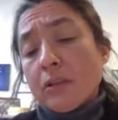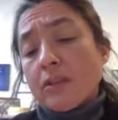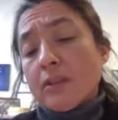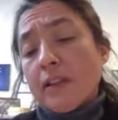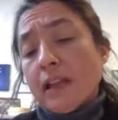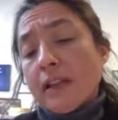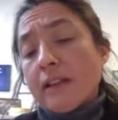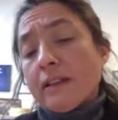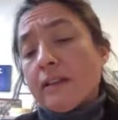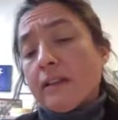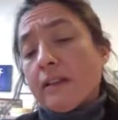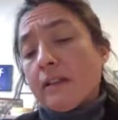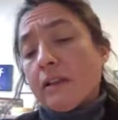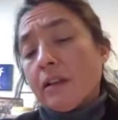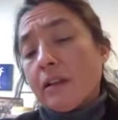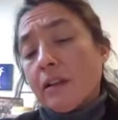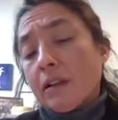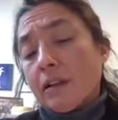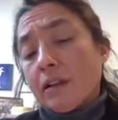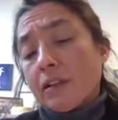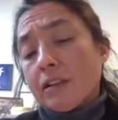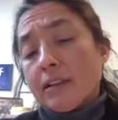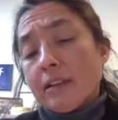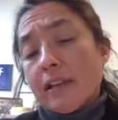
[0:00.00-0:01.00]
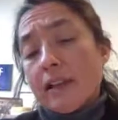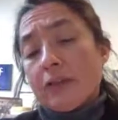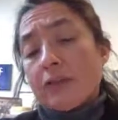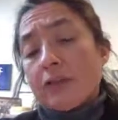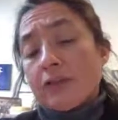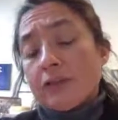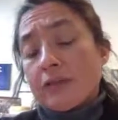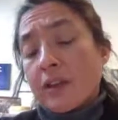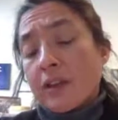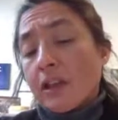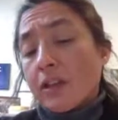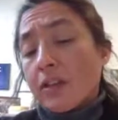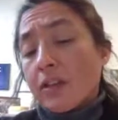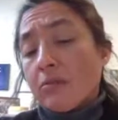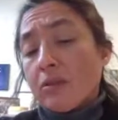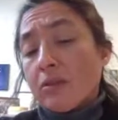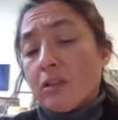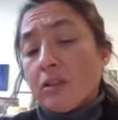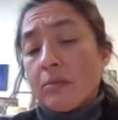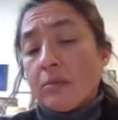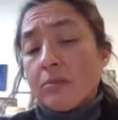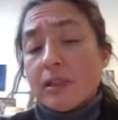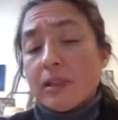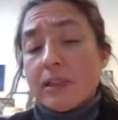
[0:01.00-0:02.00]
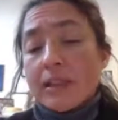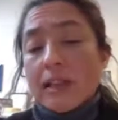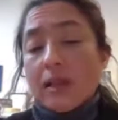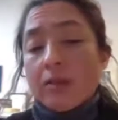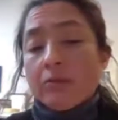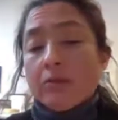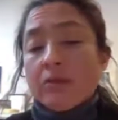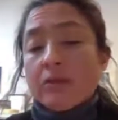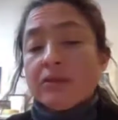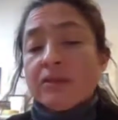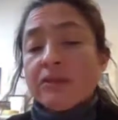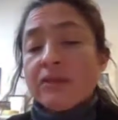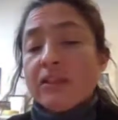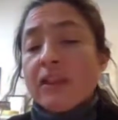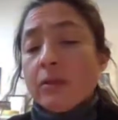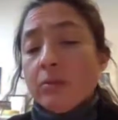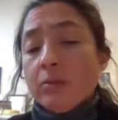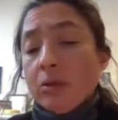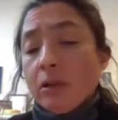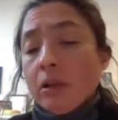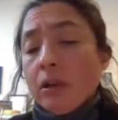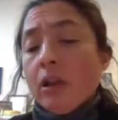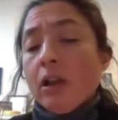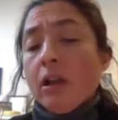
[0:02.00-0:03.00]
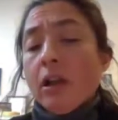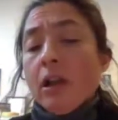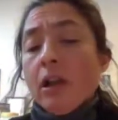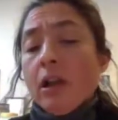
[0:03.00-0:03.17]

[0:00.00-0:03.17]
then at the nanoscale become stable